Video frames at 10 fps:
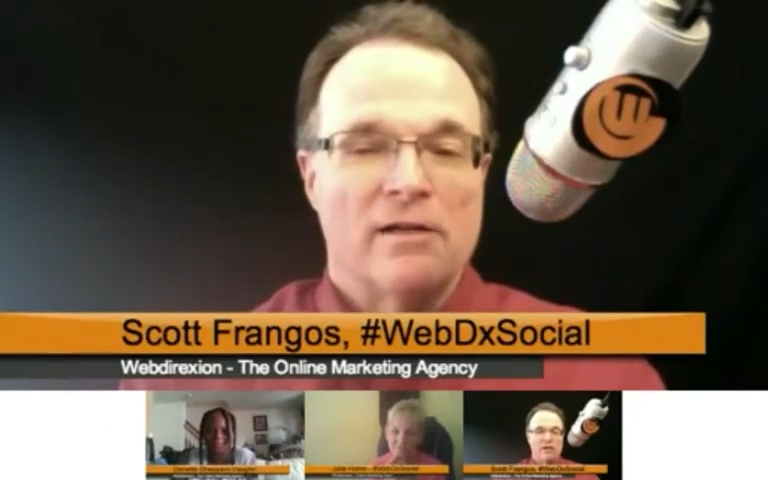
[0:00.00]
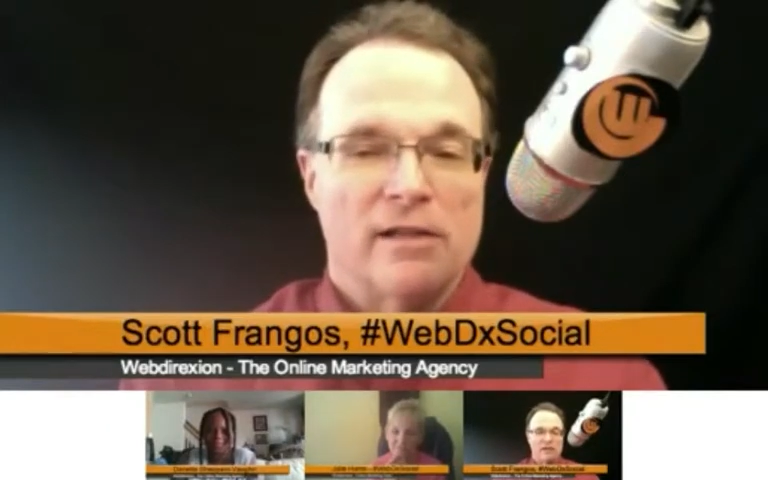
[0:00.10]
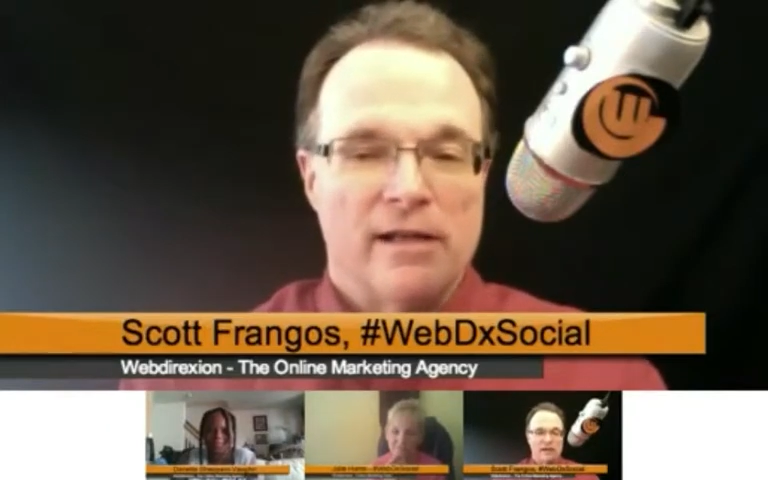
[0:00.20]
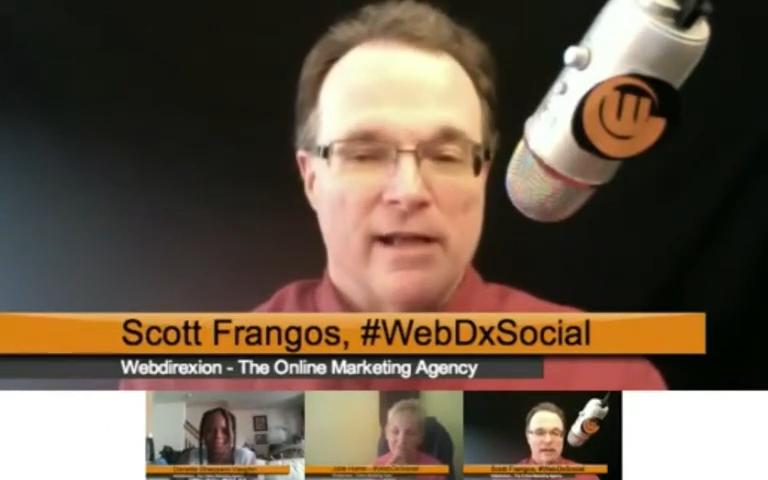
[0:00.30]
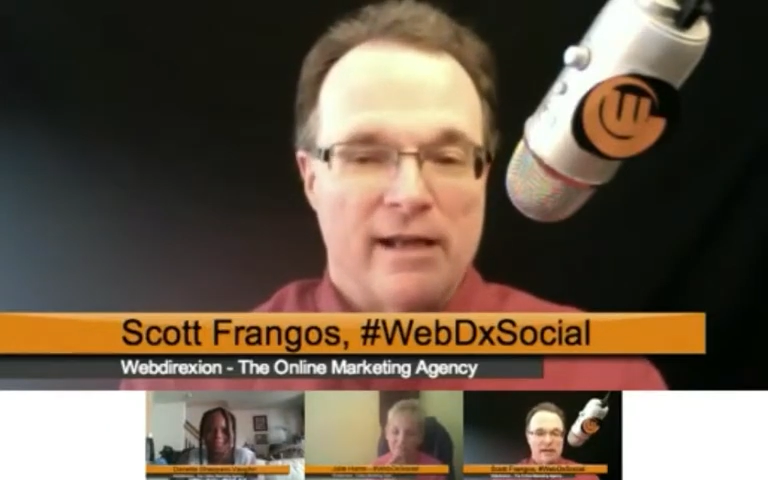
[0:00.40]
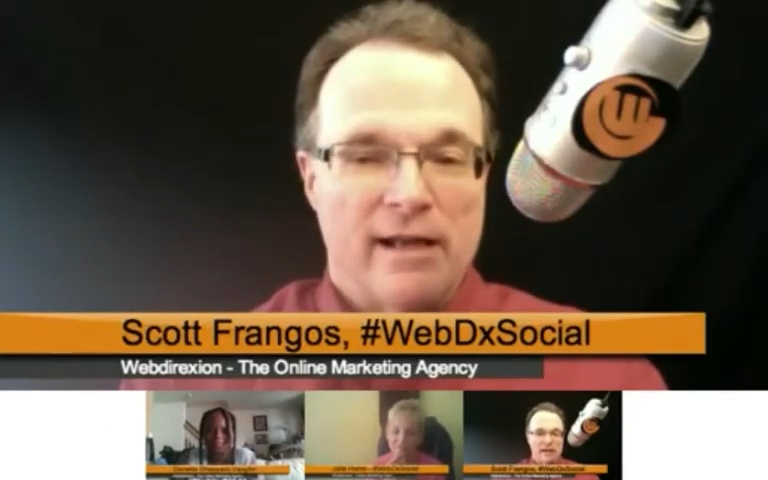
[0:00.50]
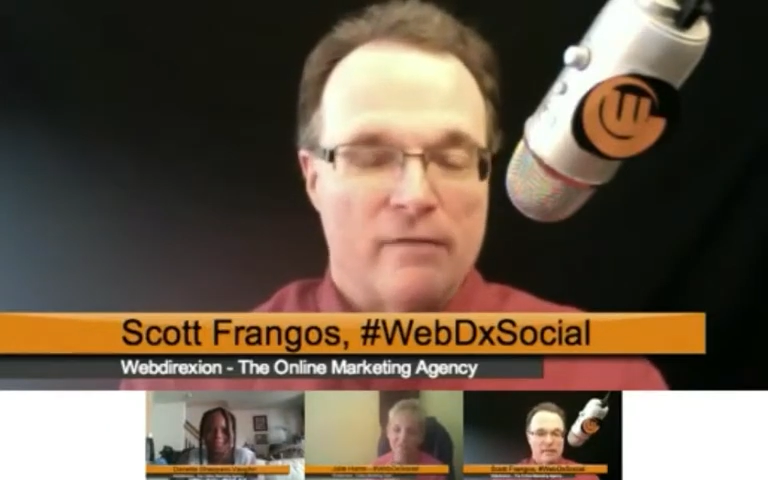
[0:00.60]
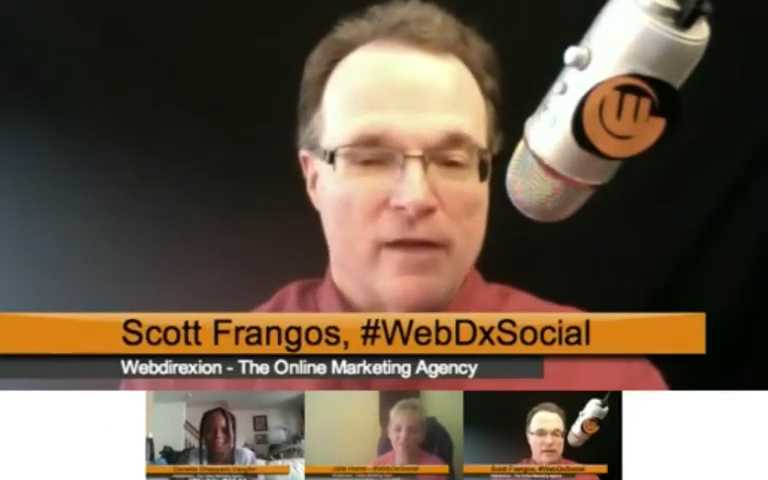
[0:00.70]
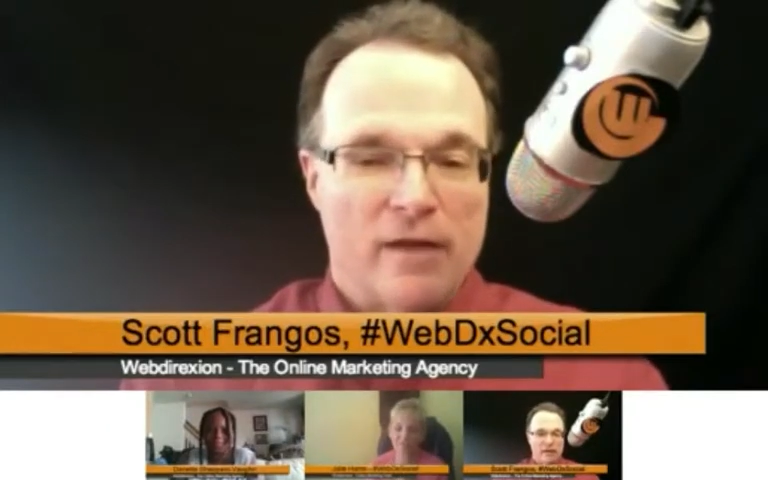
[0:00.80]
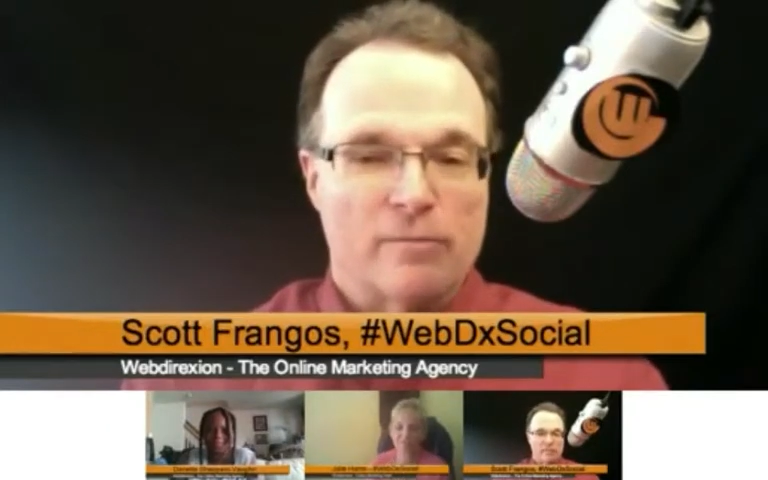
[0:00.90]
Danette
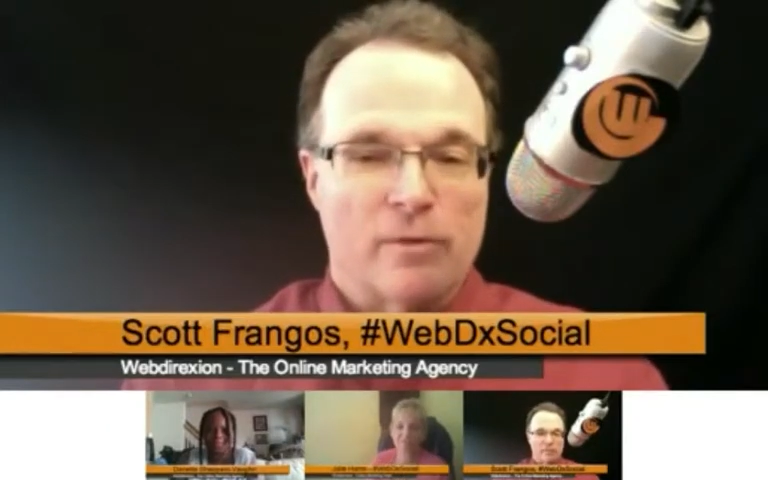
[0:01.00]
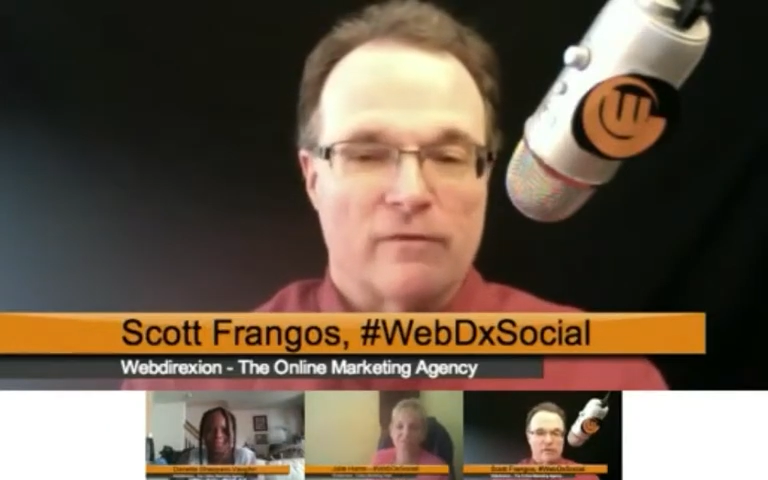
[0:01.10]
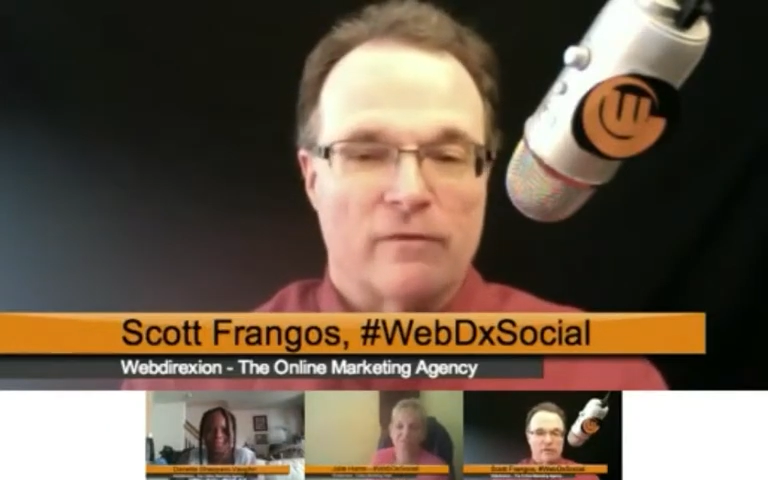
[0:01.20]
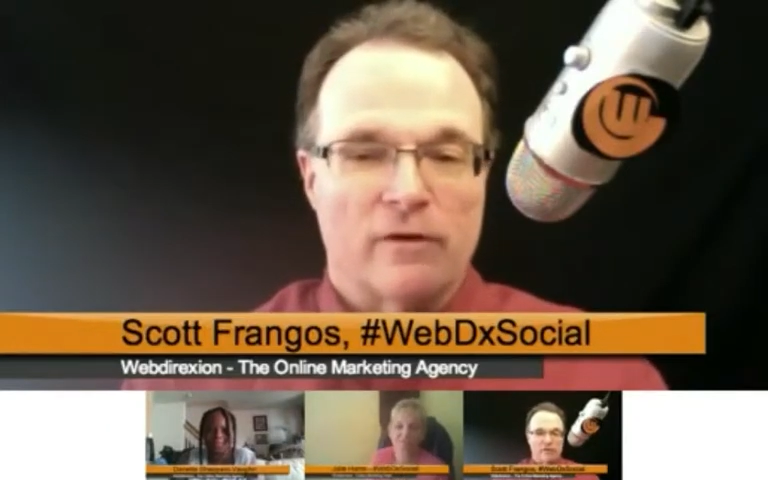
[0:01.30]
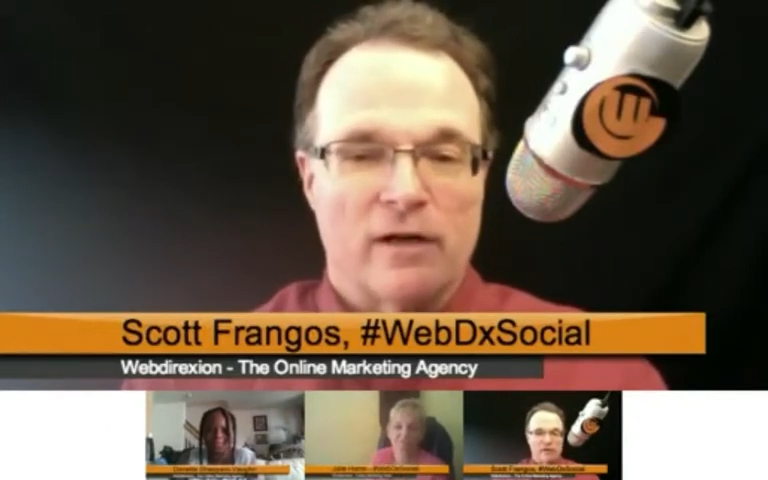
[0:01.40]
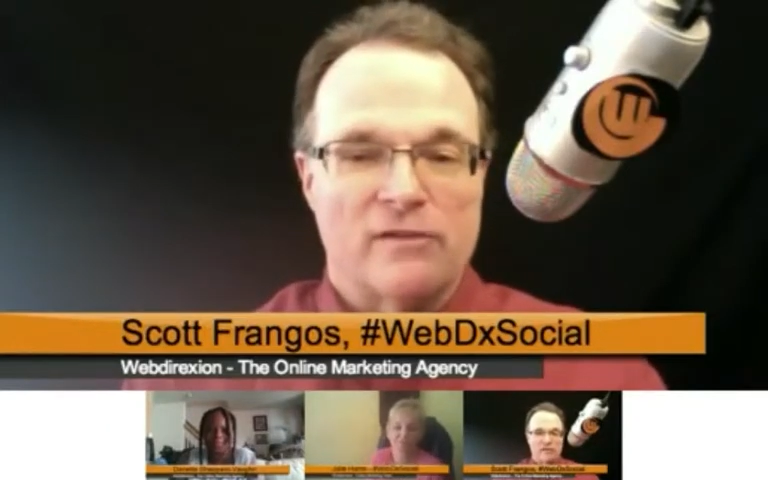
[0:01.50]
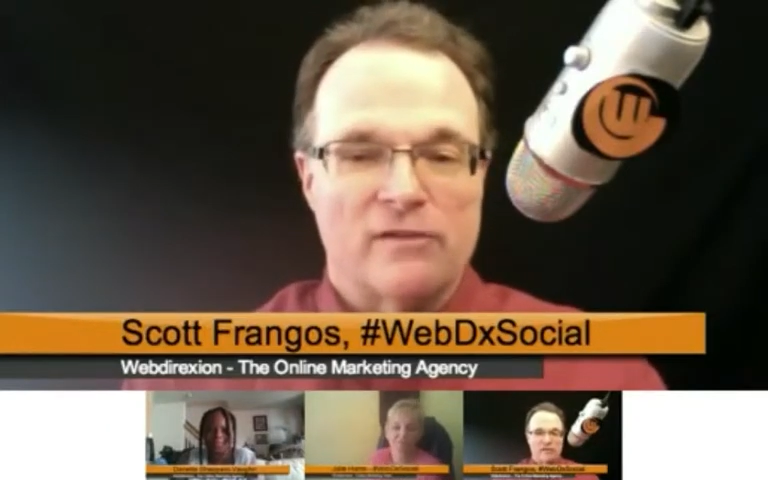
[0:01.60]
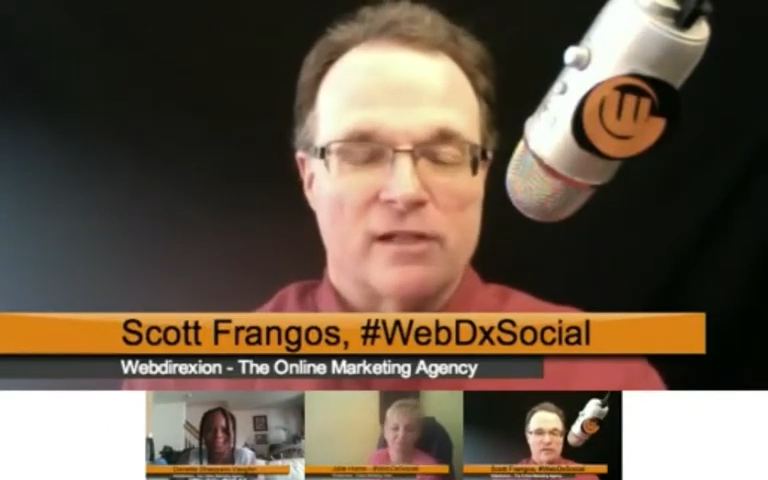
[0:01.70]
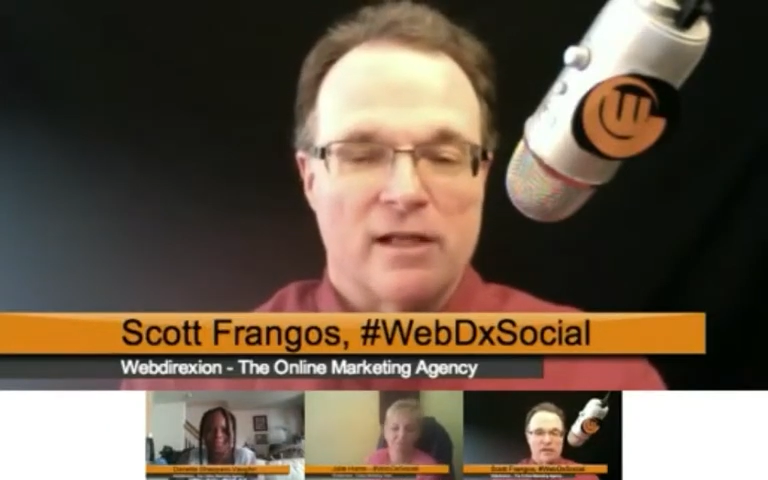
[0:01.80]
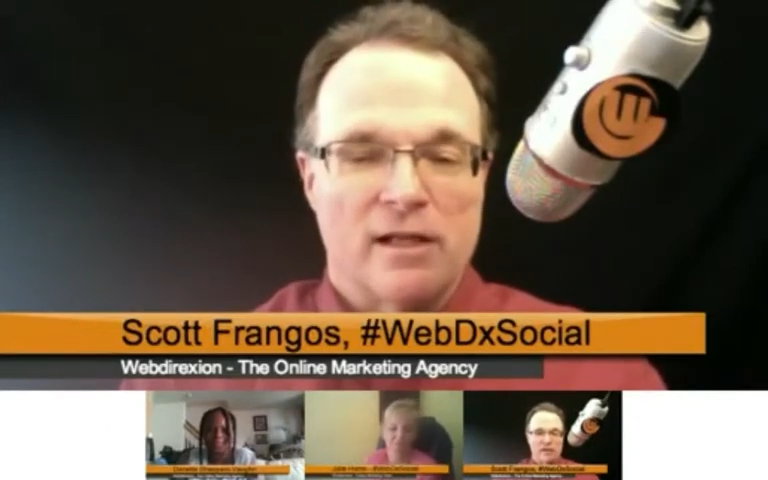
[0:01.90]
on Facebook for us,